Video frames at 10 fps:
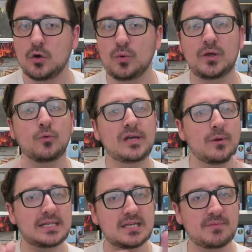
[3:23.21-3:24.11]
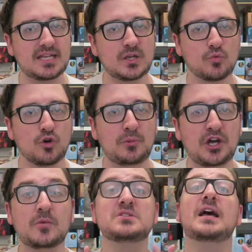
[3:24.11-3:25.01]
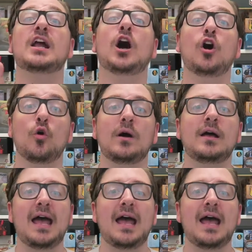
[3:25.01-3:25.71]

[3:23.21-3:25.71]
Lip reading: we reread something in the rule book and was like, oh,